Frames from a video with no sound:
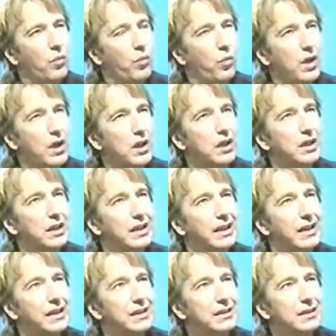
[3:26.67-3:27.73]
Well,
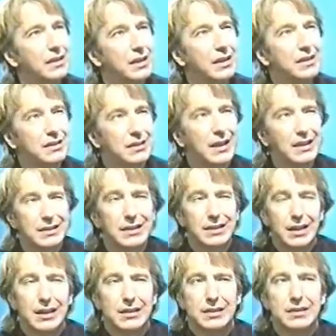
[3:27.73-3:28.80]
he says he
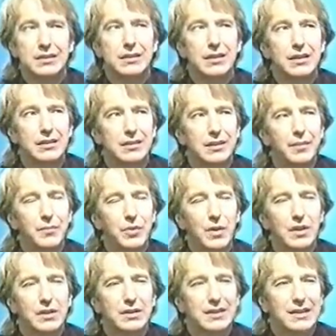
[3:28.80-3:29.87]
doesn't. He seemed to
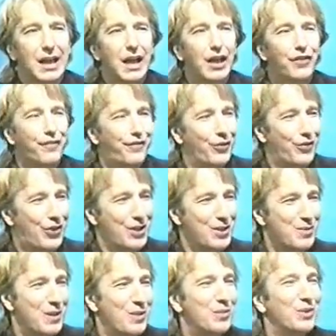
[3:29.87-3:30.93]
understand a few
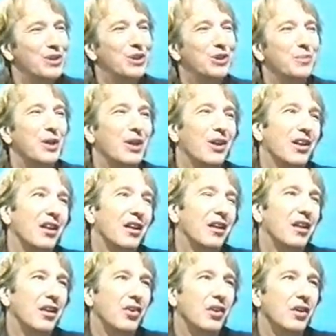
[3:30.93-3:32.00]
things when he wanted to, but
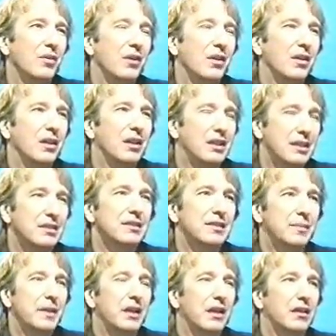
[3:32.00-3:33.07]
no, he doesn't speak